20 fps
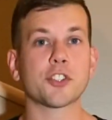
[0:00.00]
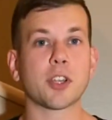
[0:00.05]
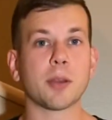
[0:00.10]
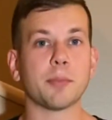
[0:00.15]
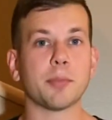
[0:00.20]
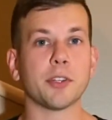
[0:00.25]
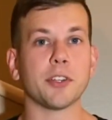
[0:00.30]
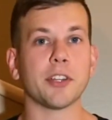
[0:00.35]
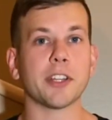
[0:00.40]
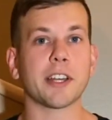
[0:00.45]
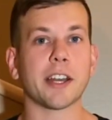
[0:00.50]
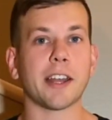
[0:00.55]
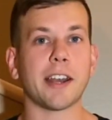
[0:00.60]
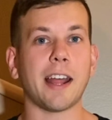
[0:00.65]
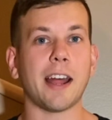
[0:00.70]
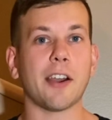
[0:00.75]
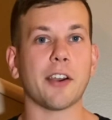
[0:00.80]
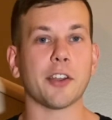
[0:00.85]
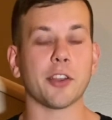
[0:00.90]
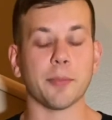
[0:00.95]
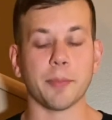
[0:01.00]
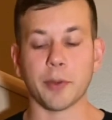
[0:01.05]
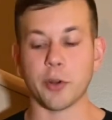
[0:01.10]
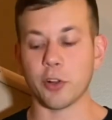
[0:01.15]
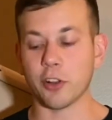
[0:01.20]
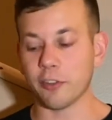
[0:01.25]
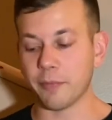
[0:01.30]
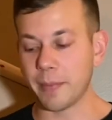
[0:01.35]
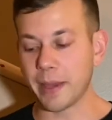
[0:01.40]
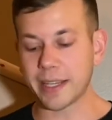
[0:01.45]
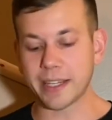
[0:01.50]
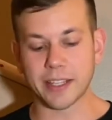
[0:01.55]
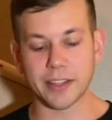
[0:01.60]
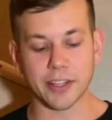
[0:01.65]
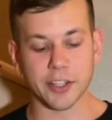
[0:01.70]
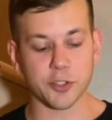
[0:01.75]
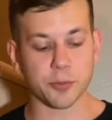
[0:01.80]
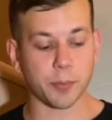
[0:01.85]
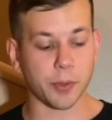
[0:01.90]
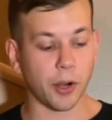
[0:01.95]
completely cut out in the middle of making
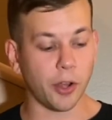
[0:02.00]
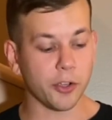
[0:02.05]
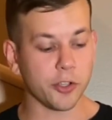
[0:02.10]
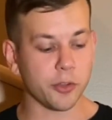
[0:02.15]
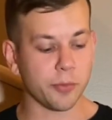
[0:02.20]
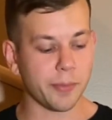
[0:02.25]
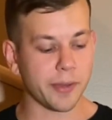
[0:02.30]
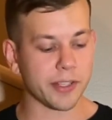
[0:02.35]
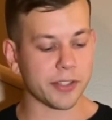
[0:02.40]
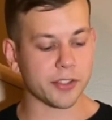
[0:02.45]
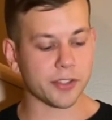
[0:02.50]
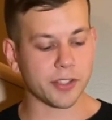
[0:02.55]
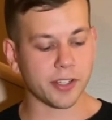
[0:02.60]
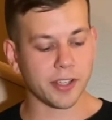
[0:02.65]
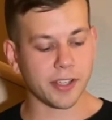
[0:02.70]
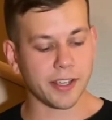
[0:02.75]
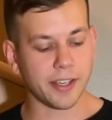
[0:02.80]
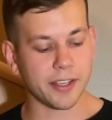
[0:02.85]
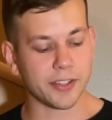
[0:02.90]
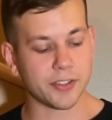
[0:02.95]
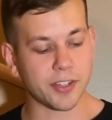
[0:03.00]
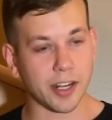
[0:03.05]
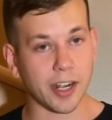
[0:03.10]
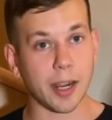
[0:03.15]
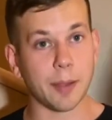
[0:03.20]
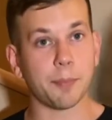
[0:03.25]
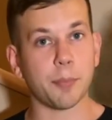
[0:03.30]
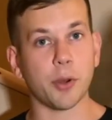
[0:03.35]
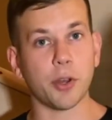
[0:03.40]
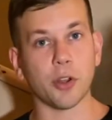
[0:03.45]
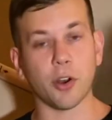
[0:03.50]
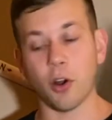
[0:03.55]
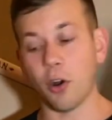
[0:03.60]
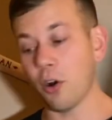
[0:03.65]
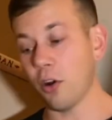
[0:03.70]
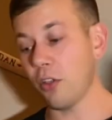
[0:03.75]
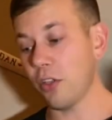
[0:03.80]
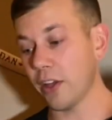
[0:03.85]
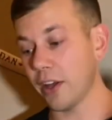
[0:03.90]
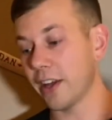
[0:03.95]
this, but all you missed is that I put
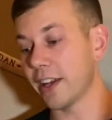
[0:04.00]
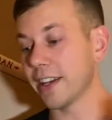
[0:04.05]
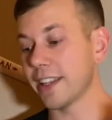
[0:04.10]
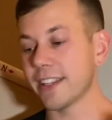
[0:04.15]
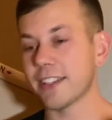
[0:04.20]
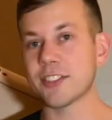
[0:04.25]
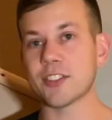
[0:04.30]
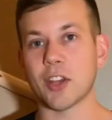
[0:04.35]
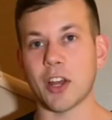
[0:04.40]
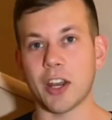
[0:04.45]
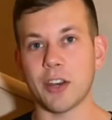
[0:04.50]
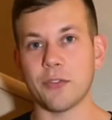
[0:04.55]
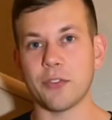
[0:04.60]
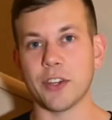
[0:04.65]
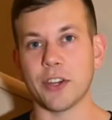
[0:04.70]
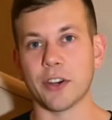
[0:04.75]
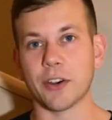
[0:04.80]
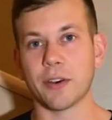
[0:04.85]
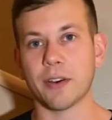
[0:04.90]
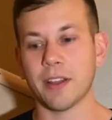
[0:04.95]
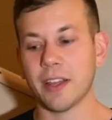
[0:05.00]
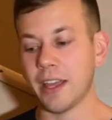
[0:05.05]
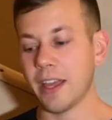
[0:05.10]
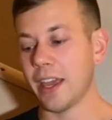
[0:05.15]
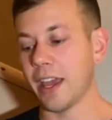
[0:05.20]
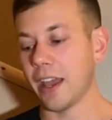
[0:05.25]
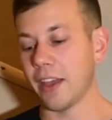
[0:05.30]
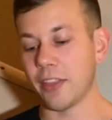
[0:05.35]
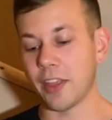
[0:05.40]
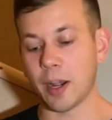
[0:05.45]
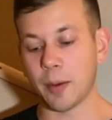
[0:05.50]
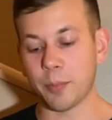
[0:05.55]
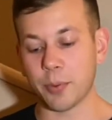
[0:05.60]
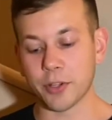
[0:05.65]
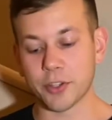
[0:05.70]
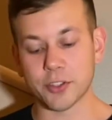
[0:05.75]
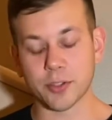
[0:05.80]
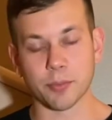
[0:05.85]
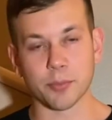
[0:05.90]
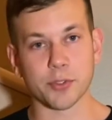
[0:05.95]
all the honey inside of here, and then I put
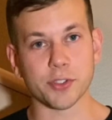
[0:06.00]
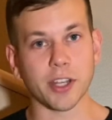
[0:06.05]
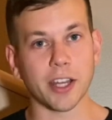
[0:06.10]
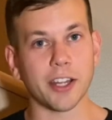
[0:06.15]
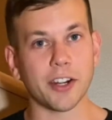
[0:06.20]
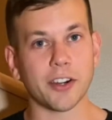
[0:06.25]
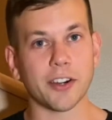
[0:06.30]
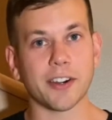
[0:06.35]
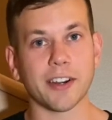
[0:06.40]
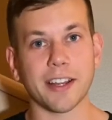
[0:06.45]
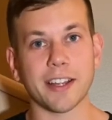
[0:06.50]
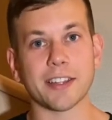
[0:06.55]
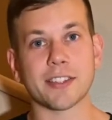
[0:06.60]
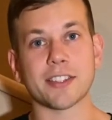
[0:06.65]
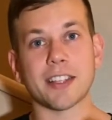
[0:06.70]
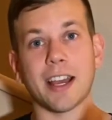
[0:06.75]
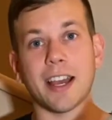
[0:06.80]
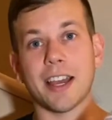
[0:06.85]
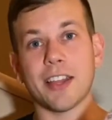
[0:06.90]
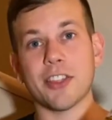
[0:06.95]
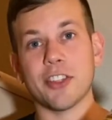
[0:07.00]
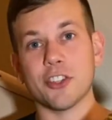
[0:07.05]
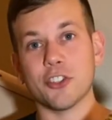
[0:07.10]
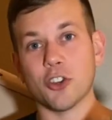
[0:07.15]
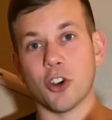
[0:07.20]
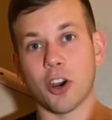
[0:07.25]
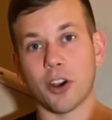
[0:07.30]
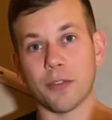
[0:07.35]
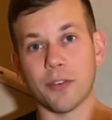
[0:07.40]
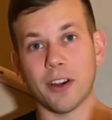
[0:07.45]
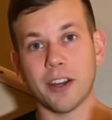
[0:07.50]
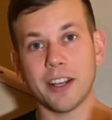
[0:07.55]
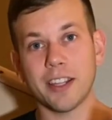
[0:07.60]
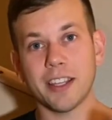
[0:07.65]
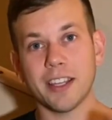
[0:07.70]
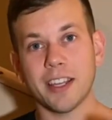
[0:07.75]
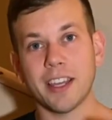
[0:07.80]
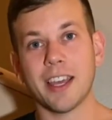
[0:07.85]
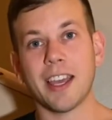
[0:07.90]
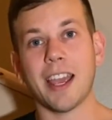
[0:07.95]
some cider inside the jar of honey,
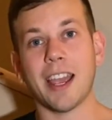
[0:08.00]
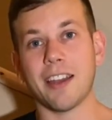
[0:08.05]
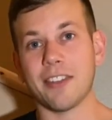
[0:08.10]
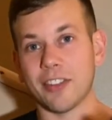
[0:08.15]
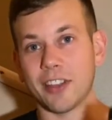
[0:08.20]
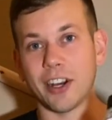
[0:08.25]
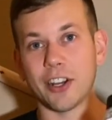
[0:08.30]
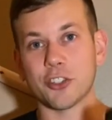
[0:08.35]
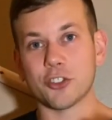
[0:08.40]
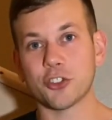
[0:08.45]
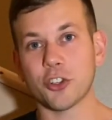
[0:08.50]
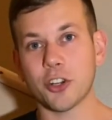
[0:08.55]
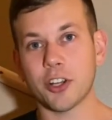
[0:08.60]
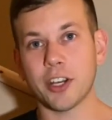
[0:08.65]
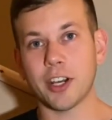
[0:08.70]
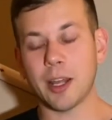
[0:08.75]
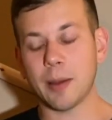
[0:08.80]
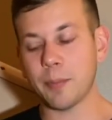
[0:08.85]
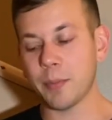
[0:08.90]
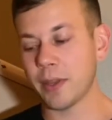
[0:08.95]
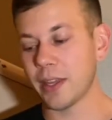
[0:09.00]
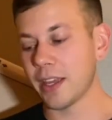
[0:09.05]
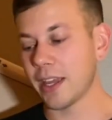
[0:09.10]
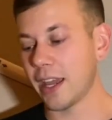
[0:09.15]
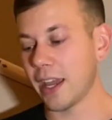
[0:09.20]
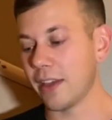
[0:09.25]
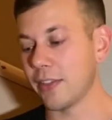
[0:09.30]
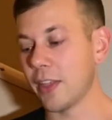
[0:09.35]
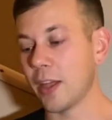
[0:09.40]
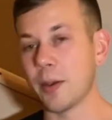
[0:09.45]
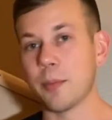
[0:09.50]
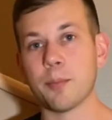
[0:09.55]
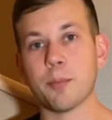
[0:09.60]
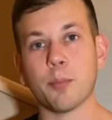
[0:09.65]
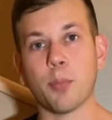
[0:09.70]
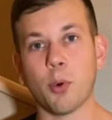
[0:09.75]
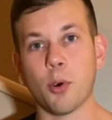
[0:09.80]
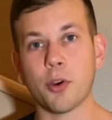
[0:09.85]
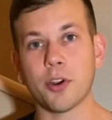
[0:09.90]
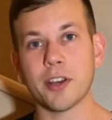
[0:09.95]
and then I shook it up and then
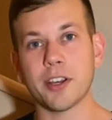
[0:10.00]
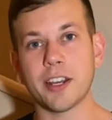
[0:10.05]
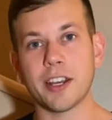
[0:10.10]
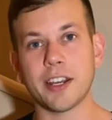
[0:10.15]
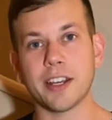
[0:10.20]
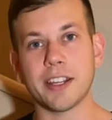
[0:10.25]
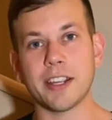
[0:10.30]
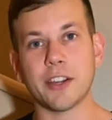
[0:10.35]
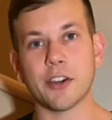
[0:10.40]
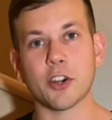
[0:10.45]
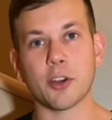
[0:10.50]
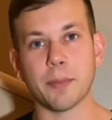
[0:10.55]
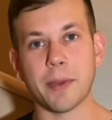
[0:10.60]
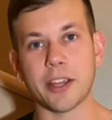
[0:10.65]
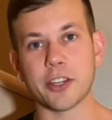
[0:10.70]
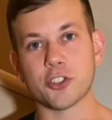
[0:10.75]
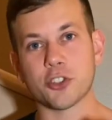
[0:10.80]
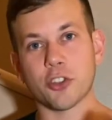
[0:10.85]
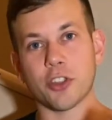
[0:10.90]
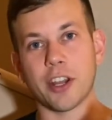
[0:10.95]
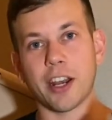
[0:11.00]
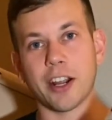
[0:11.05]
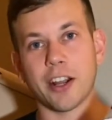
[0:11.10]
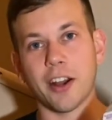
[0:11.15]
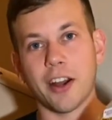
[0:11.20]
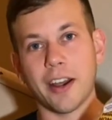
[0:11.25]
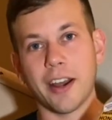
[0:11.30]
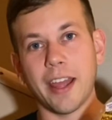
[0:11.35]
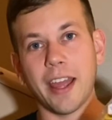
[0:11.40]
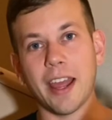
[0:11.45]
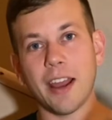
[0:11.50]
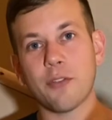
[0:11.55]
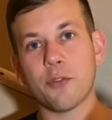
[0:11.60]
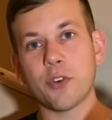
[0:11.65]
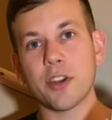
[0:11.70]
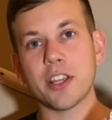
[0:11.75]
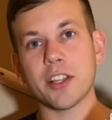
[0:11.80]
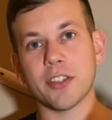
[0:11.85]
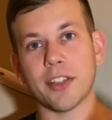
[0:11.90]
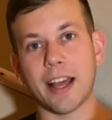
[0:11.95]
poured it into here to make sure that I got
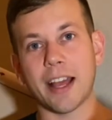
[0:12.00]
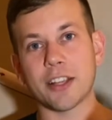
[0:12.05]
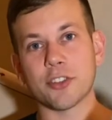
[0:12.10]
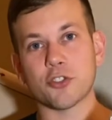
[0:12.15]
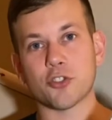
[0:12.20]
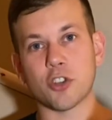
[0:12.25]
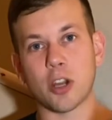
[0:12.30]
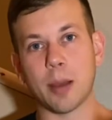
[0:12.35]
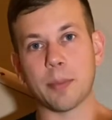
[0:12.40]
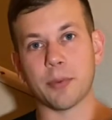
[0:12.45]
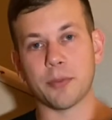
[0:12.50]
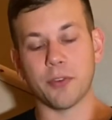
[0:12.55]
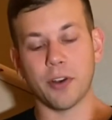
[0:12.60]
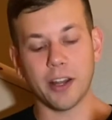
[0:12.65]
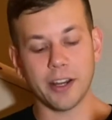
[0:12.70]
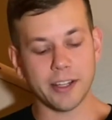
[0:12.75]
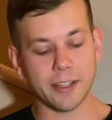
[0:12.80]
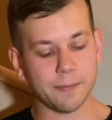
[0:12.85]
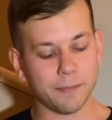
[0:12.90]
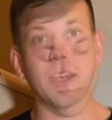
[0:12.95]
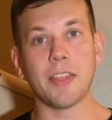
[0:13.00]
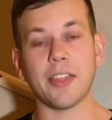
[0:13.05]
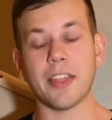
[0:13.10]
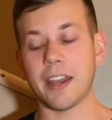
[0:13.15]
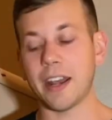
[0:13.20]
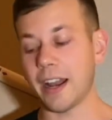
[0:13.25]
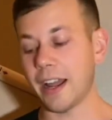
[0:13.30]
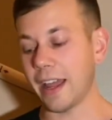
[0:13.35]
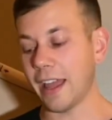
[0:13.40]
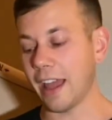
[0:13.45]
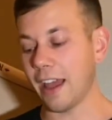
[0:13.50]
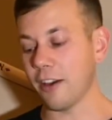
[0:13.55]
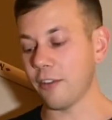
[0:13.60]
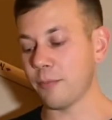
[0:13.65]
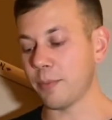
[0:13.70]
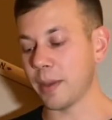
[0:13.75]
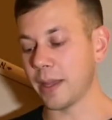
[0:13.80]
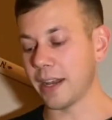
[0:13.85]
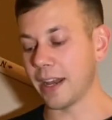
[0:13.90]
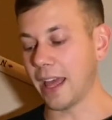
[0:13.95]
every last drop of honey. And then I have
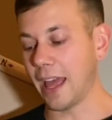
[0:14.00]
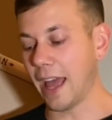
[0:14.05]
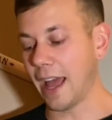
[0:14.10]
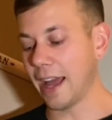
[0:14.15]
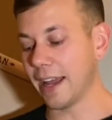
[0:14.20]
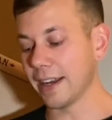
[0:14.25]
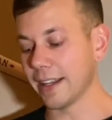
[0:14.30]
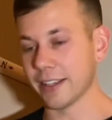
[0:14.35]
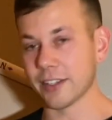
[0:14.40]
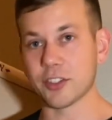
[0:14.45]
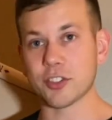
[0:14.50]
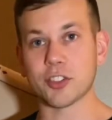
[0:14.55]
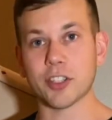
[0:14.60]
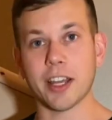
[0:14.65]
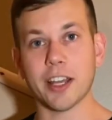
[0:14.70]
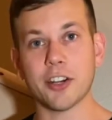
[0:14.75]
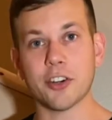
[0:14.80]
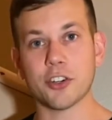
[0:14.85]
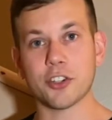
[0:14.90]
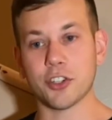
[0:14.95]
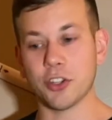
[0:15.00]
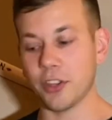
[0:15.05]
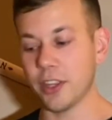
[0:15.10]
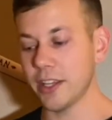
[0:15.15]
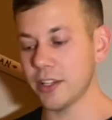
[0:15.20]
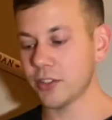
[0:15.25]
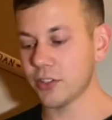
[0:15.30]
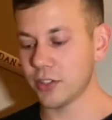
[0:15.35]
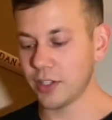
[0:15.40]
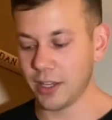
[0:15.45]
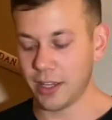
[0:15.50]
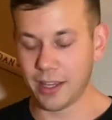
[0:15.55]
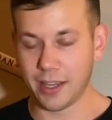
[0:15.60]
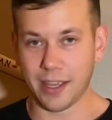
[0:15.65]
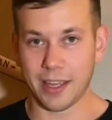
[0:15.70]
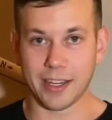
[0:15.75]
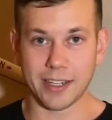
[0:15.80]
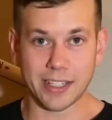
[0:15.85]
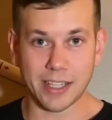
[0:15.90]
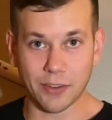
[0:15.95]
been adding cider to this
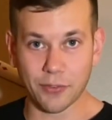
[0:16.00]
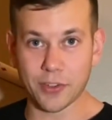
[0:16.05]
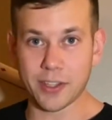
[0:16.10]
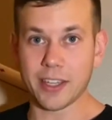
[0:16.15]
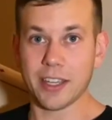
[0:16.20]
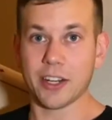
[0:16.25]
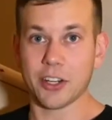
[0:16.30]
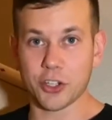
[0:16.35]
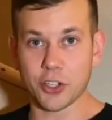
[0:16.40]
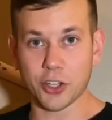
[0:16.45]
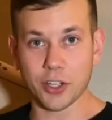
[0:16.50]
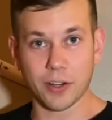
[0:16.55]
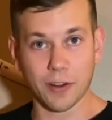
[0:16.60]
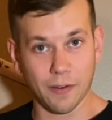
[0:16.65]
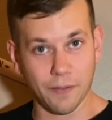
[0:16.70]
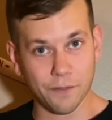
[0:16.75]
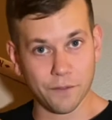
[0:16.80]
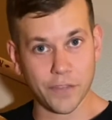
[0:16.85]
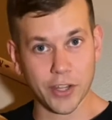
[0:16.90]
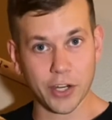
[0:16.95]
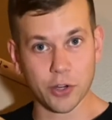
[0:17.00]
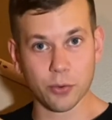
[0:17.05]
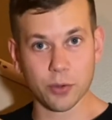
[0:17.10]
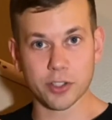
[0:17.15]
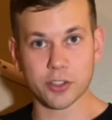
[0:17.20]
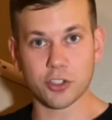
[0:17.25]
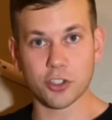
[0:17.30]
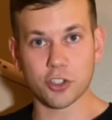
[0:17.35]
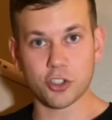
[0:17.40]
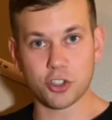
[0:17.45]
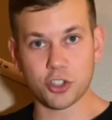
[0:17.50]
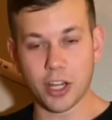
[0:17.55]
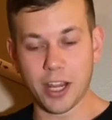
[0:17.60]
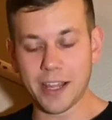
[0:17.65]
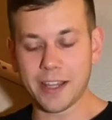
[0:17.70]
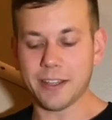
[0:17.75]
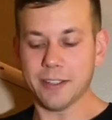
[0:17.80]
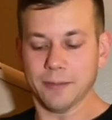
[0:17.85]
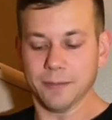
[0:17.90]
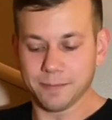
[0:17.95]
and giving it a good vigorous
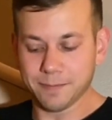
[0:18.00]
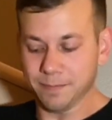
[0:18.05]
shake.